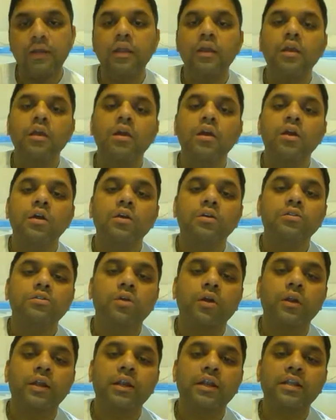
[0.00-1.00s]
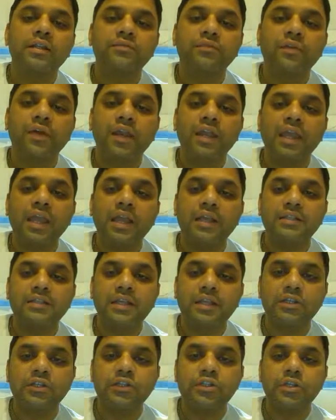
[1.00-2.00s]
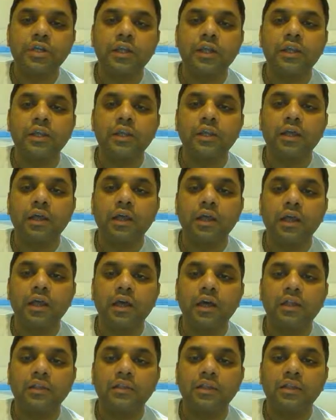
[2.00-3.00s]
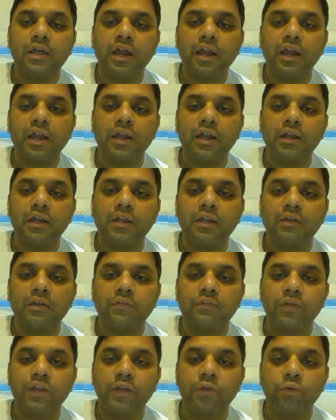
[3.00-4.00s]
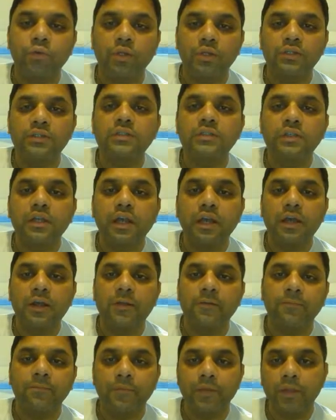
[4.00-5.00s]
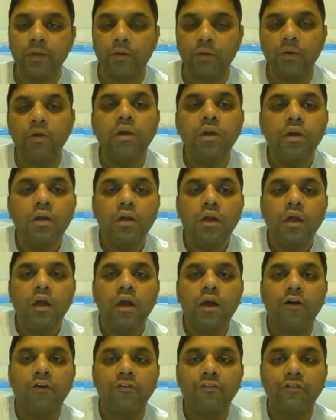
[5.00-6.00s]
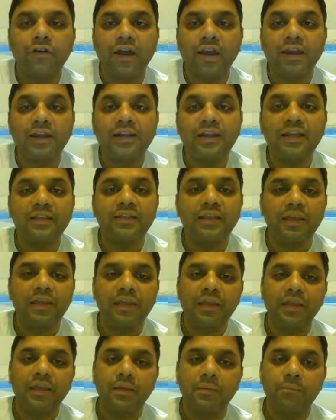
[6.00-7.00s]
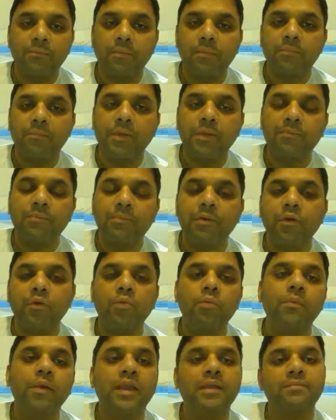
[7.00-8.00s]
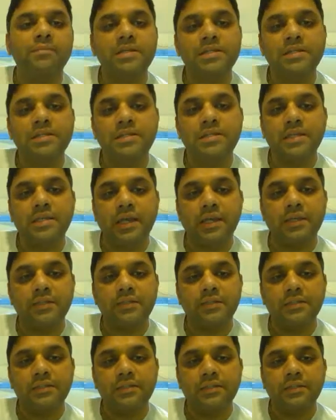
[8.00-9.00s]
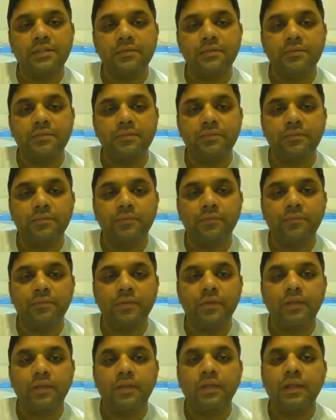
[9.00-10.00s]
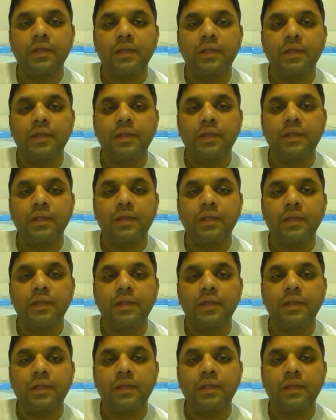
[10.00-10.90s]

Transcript: Right? So it is very essential that this, of the people who mistakes. It is very essential as a leader.